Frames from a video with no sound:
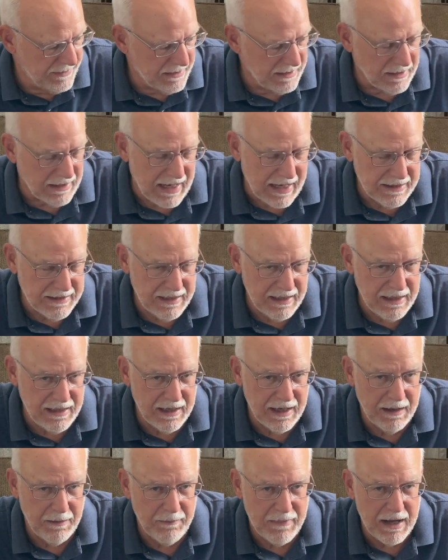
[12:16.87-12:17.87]
like the
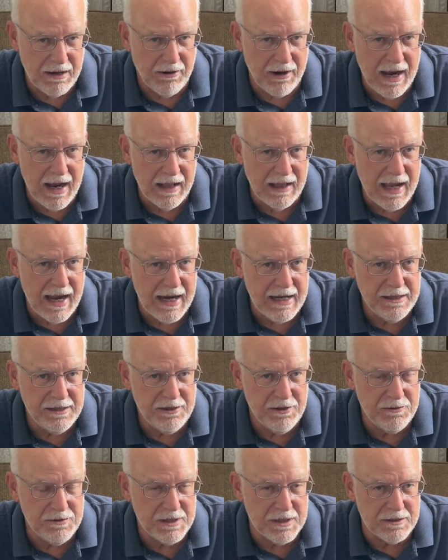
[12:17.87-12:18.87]
metal halide
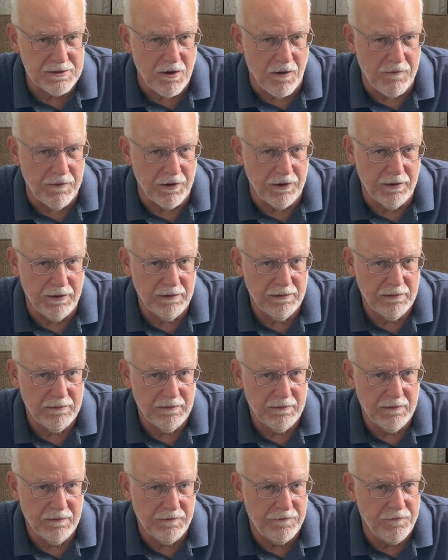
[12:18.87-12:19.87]
uses over
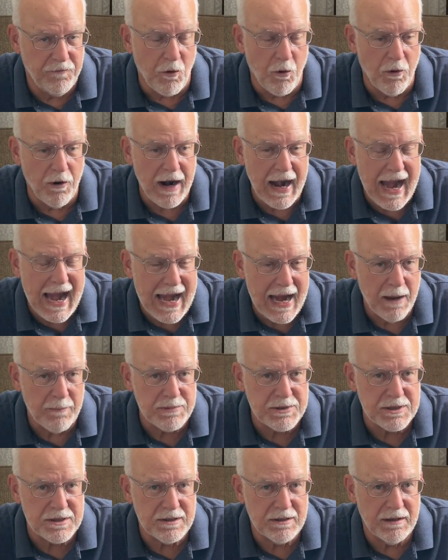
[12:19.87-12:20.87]
4
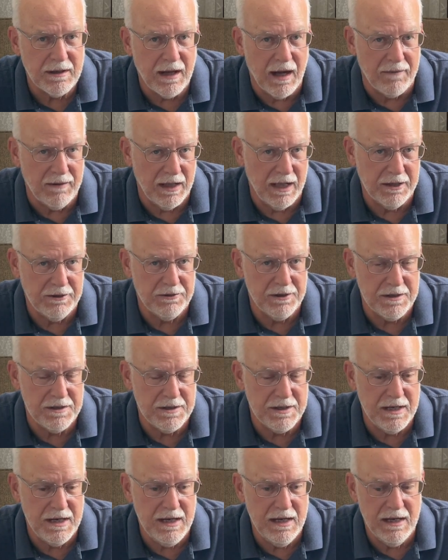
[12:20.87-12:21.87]
amps of
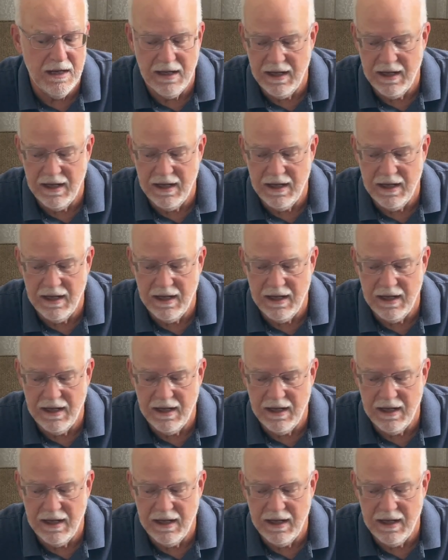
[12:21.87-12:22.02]
electricity